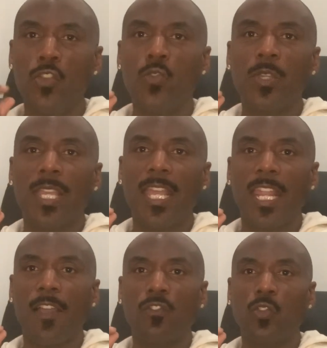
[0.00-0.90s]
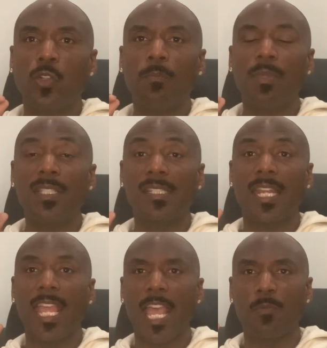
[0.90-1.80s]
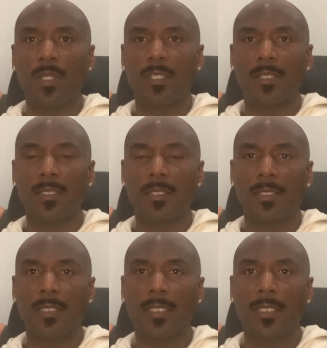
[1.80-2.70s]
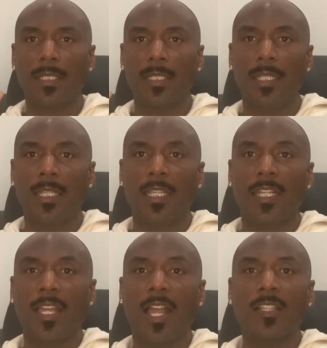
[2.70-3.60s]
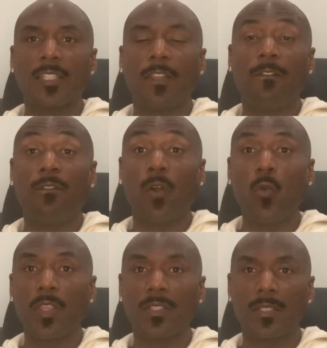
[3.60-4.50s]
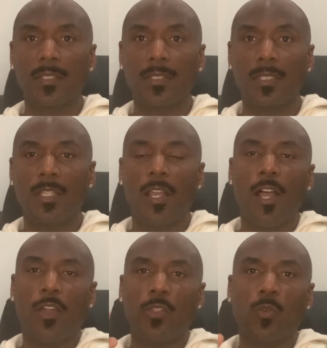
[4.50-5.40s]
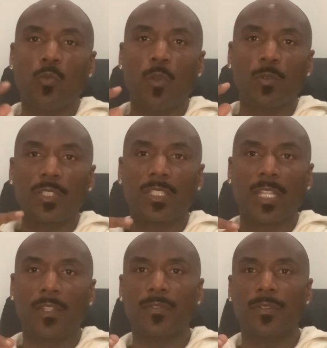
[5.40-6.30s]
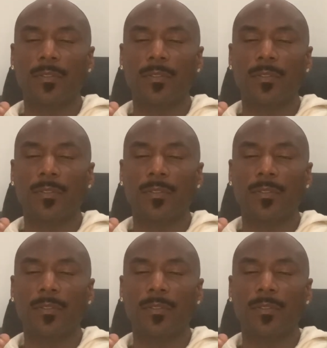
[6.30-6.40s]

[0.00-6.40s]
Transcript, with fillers: You can't have joy, peace, and happiness constantly focused on the wrong stuff.